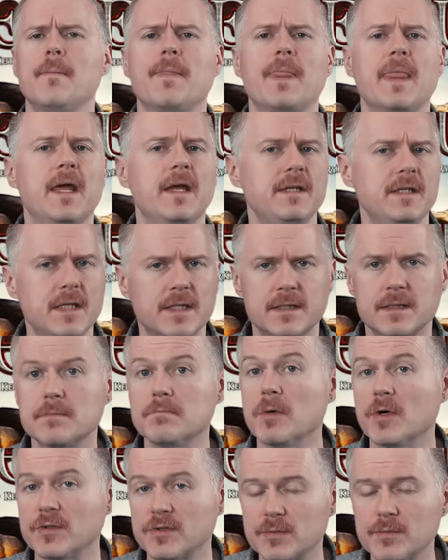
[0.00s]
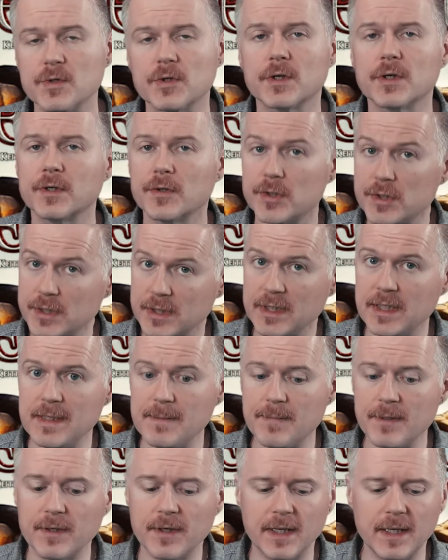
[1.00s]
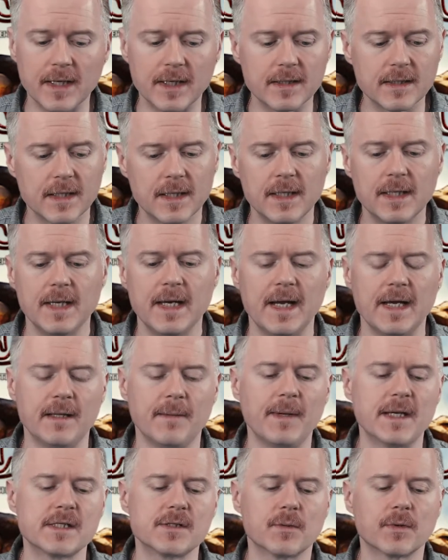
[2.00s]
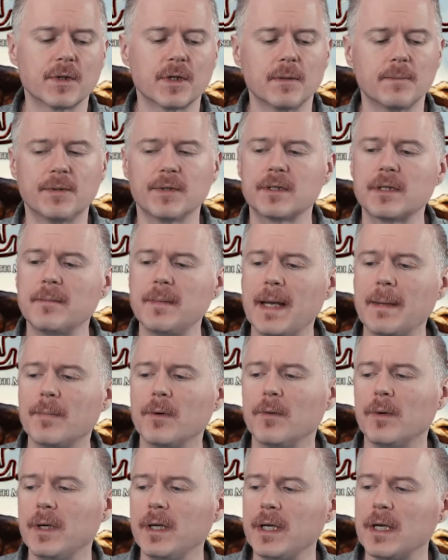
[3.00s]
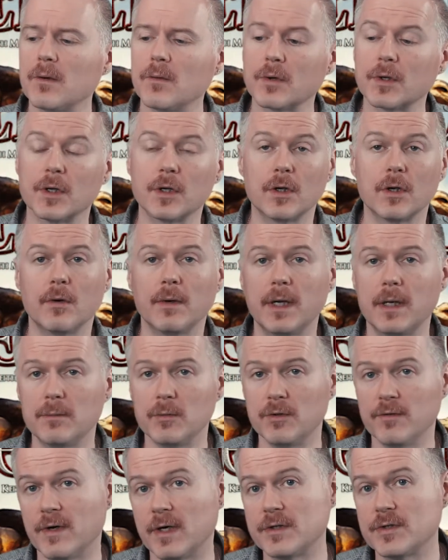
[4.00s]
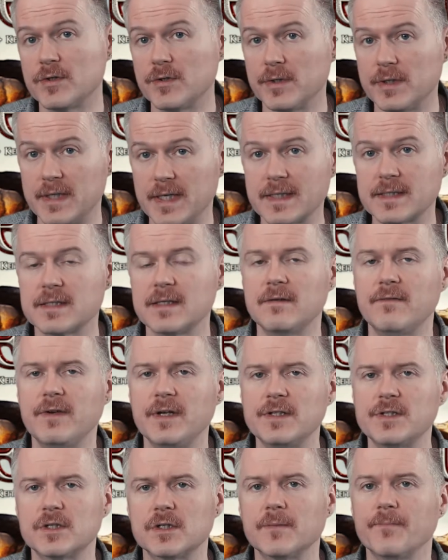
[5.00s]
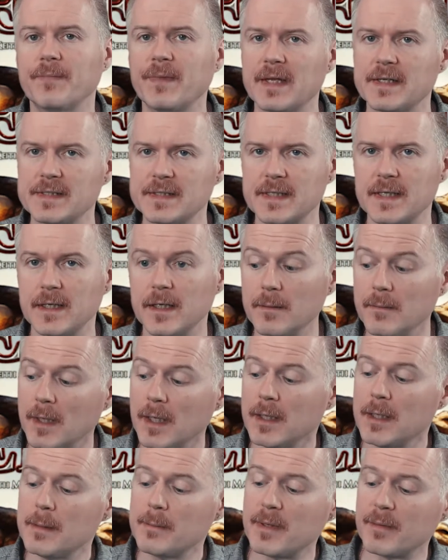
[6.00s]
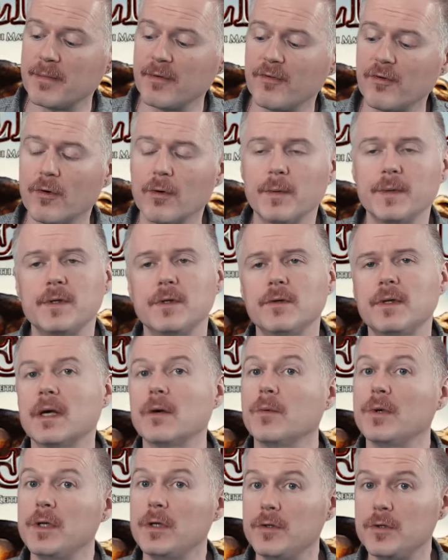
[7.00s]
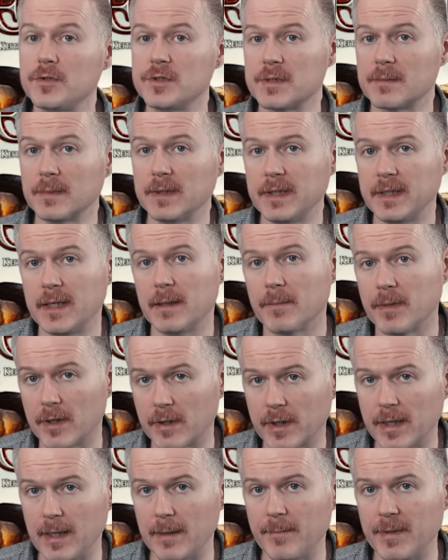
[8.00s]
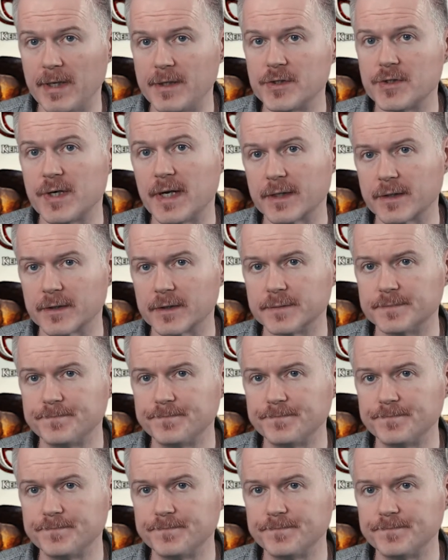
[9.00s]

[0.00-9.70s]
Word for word: And yes, most of them you're going to keep in your hand. And then basically we're going to put the map away and we're going to go ahead and move on to the next adventure and set up. But before we do that, we need to do some cleanup on our campaign tracker.